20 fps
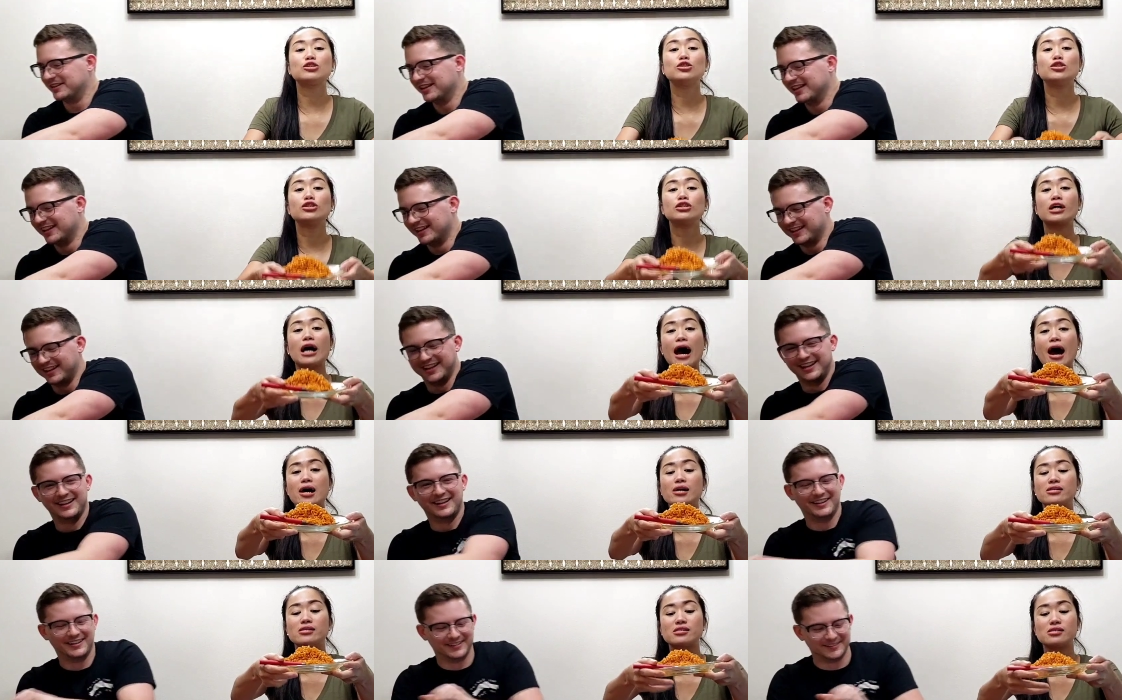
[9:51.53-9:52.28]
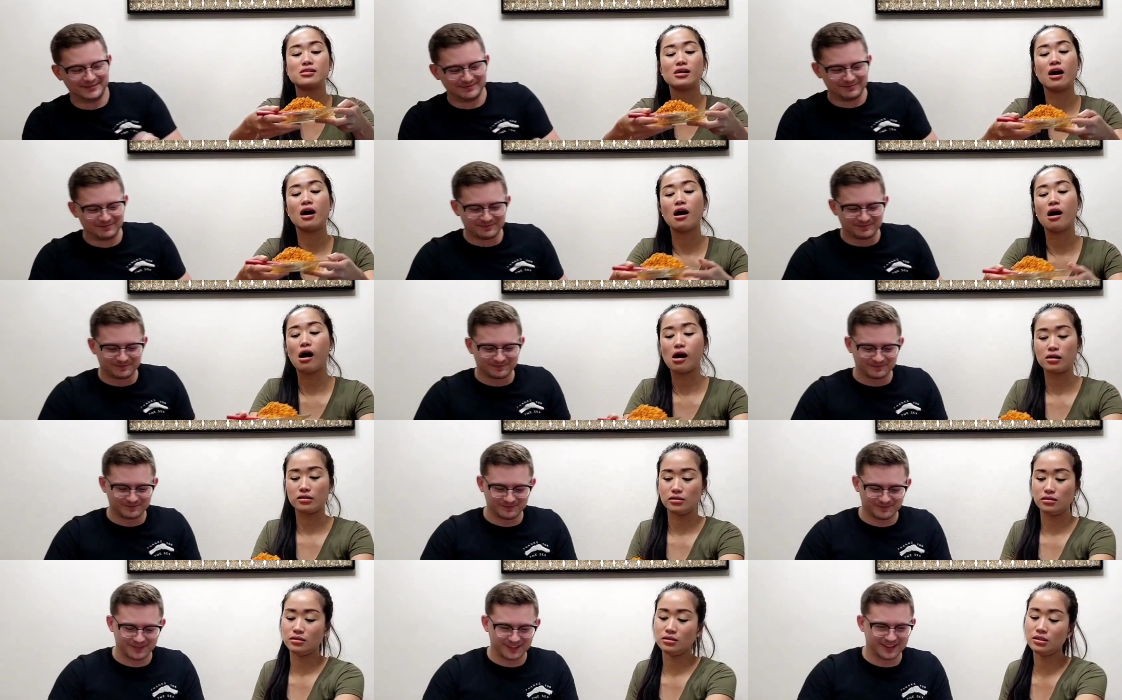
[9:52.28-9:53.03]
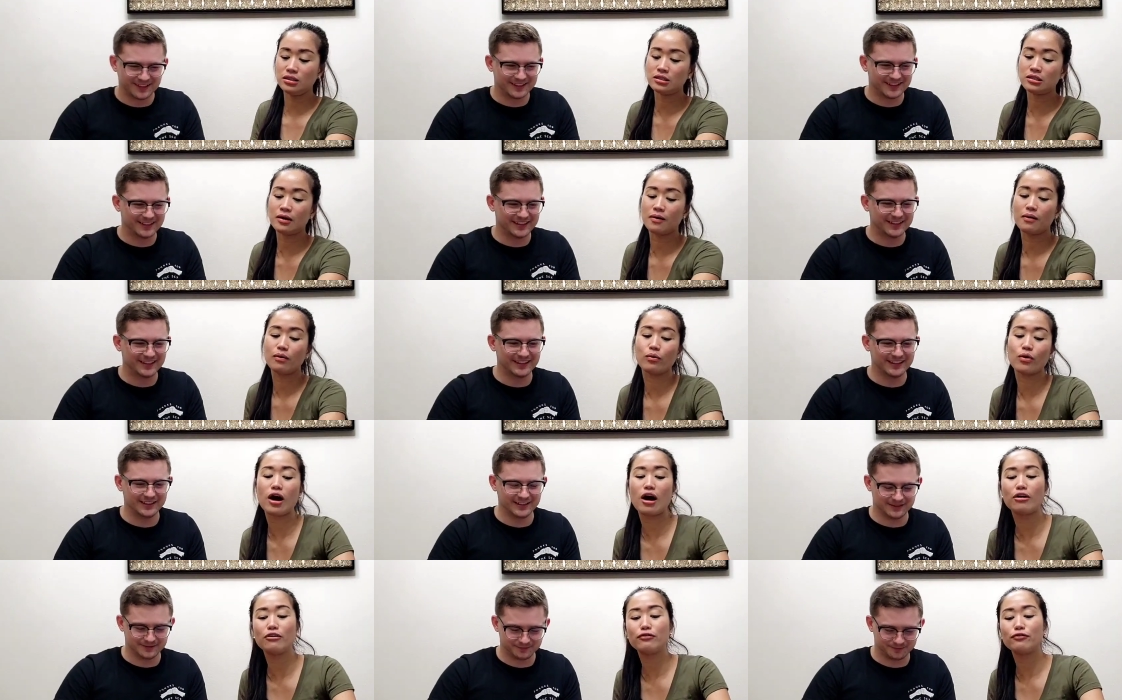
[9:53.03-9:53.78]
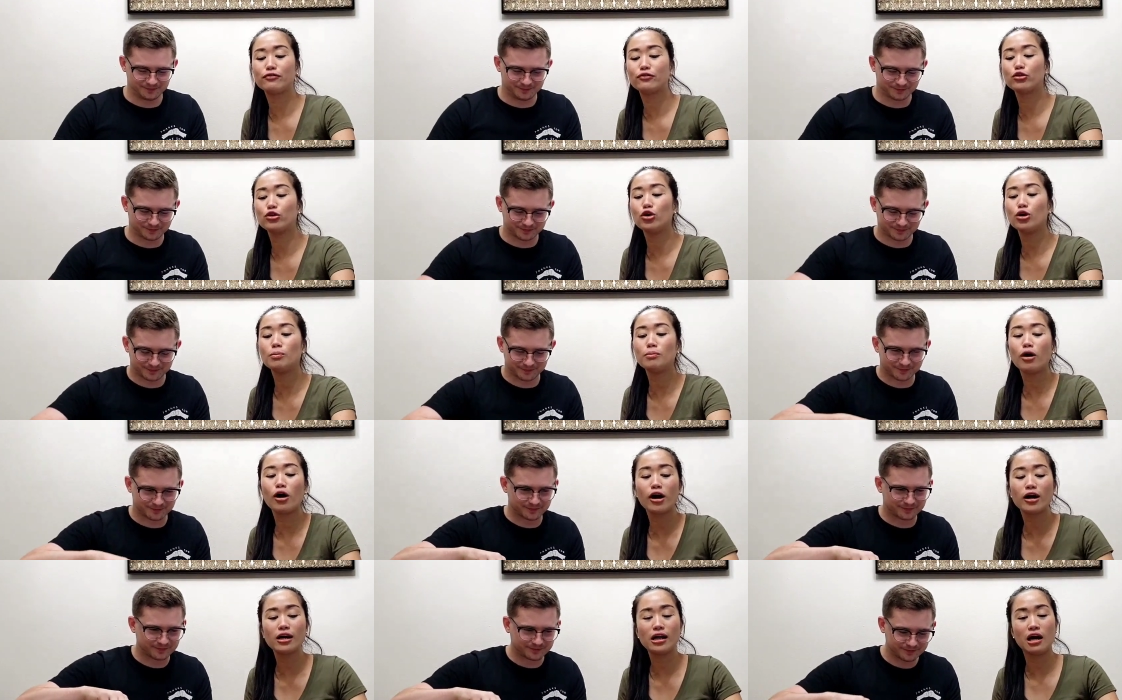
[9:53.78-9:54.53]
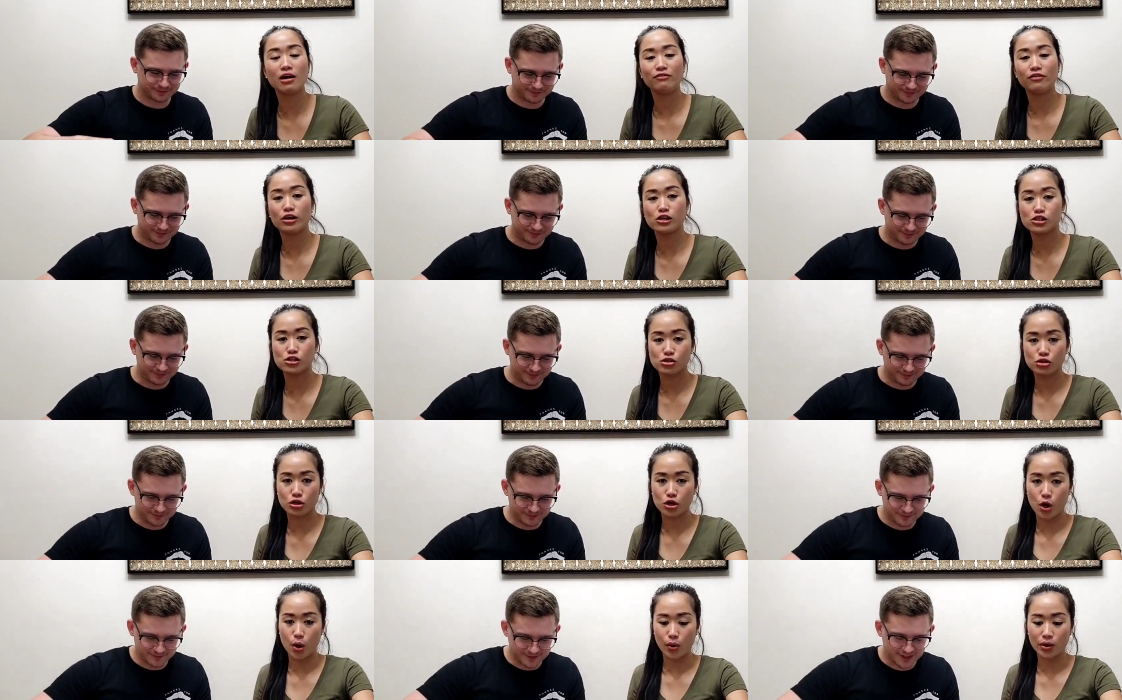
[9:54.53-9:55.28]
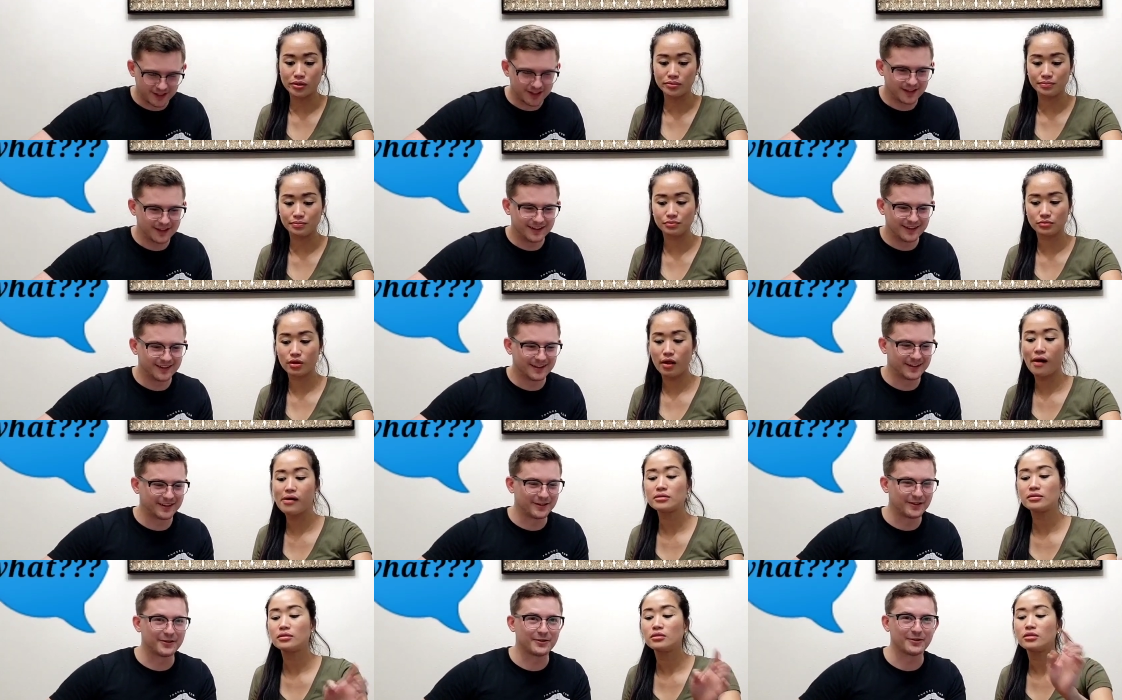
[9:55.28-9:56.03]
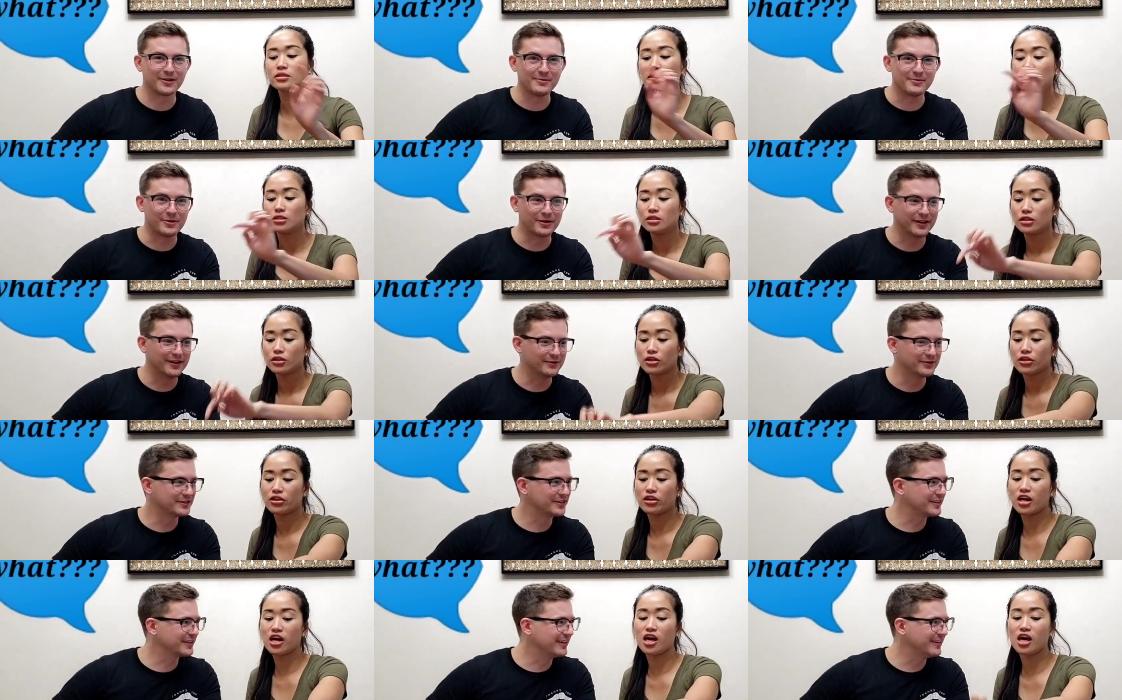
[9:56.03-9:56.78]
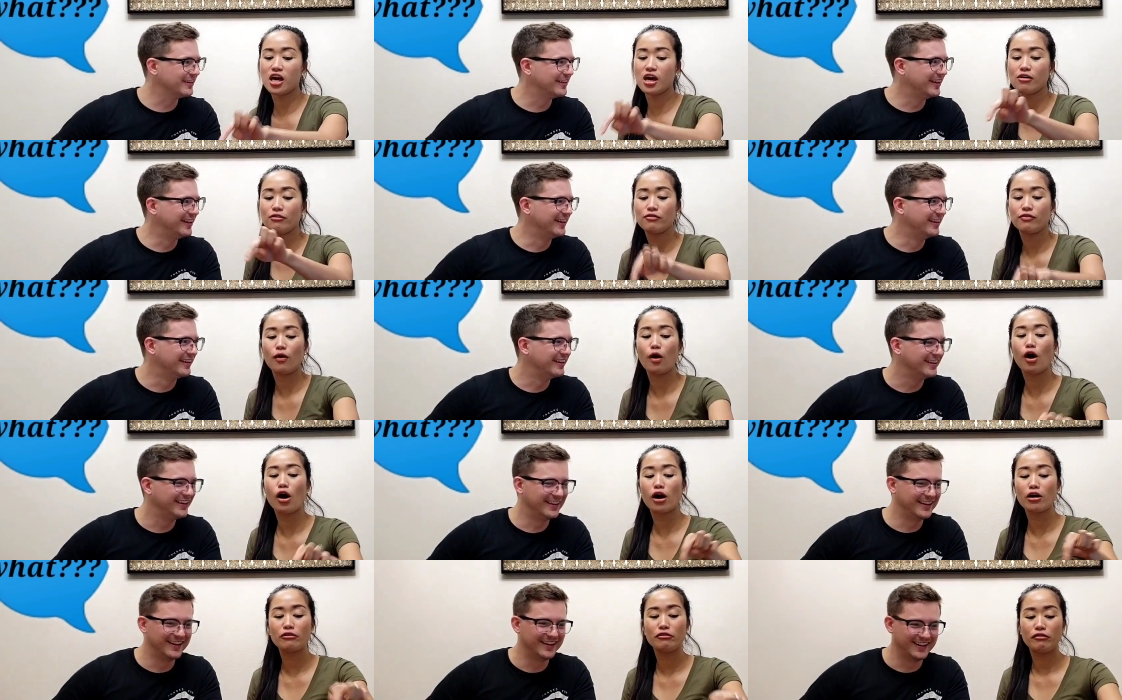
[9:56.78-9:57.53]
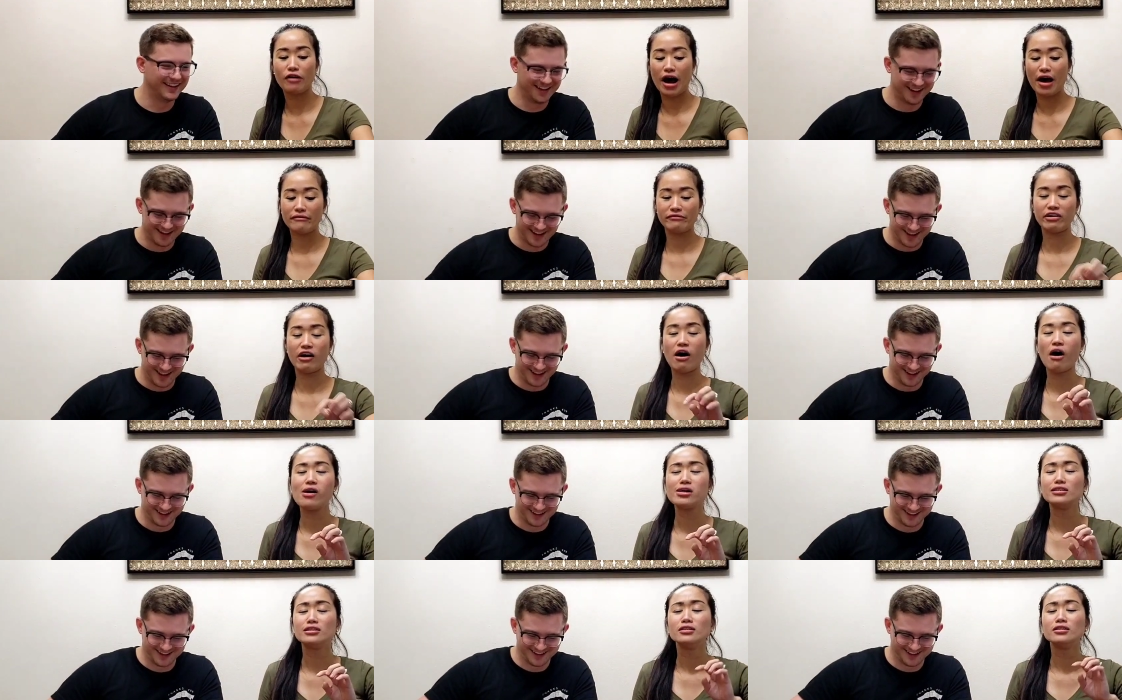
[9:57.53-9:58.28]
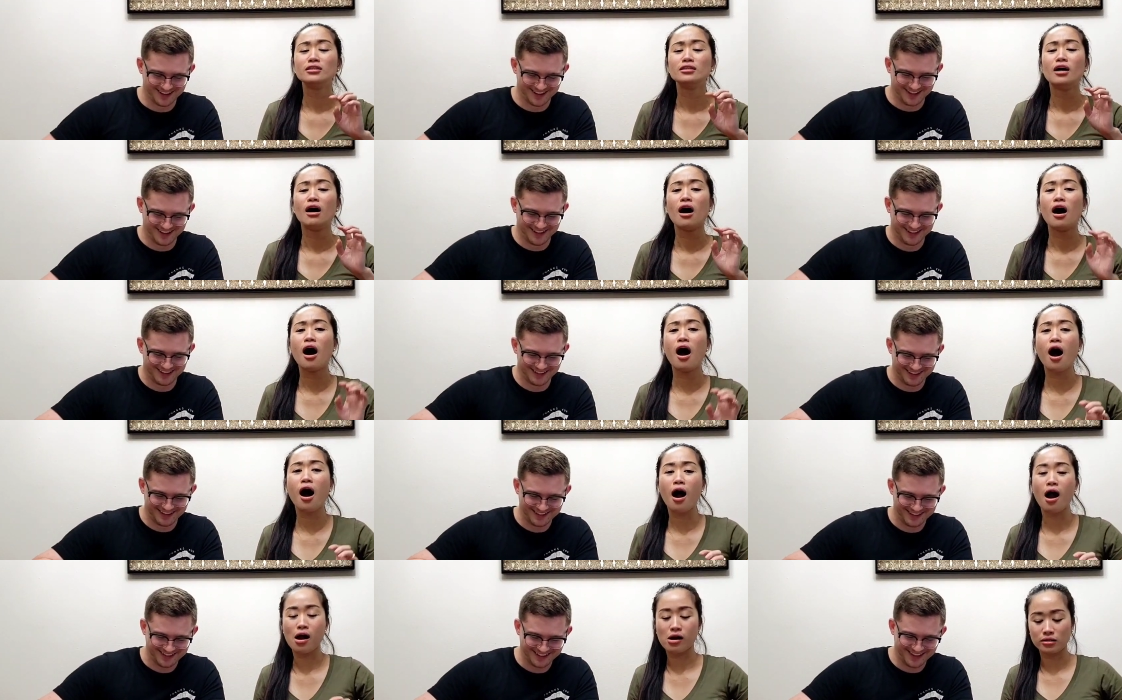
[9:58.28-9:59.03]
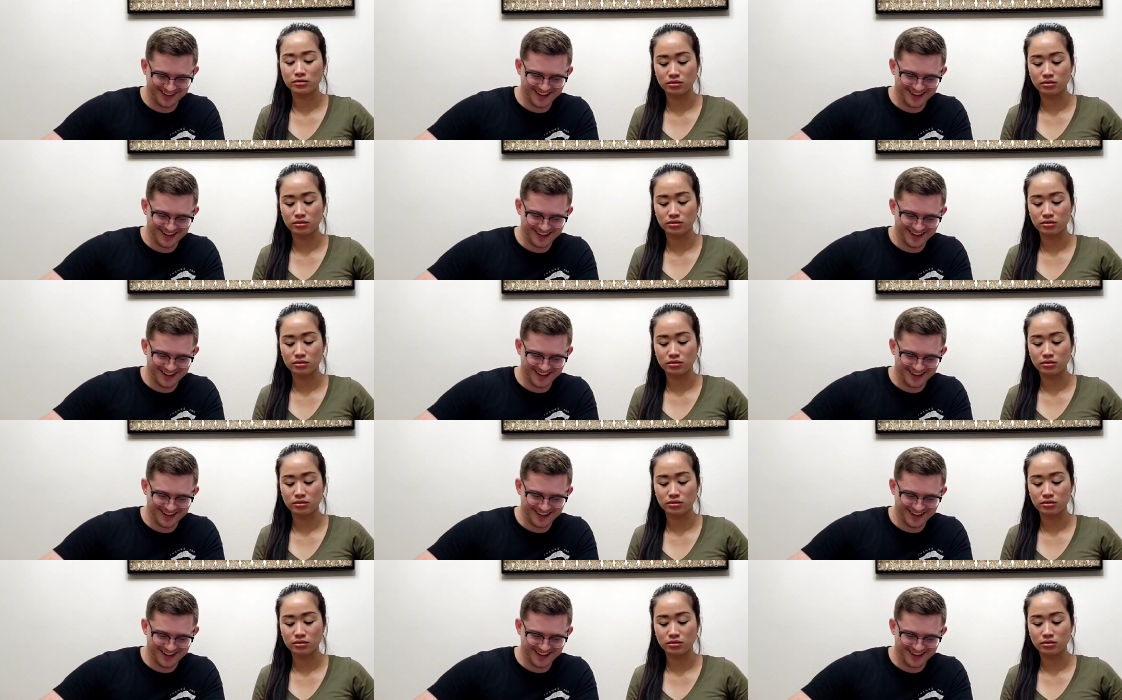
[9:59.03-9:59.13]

Speaker 1: Level 2, guys. We have 2 more levels to go.
Speaker 2: 3 more levels.
Speaker 1: 3, 4, 5. Oh.